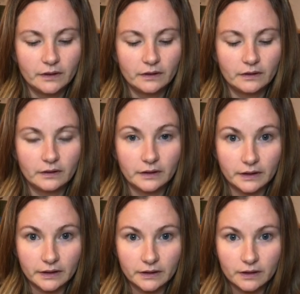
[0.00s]

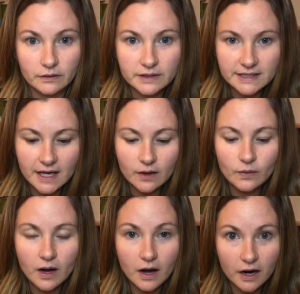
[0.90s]
Good. Notice how
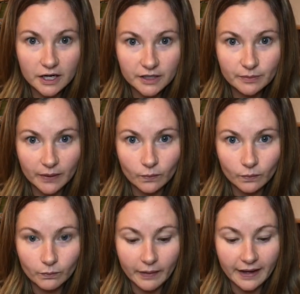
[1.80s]
hard
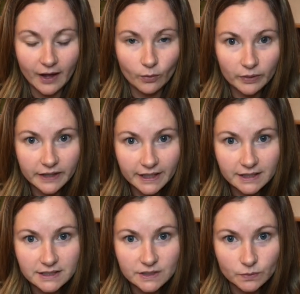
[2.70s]
my helper hand
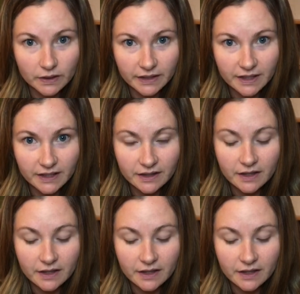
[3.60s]
is working.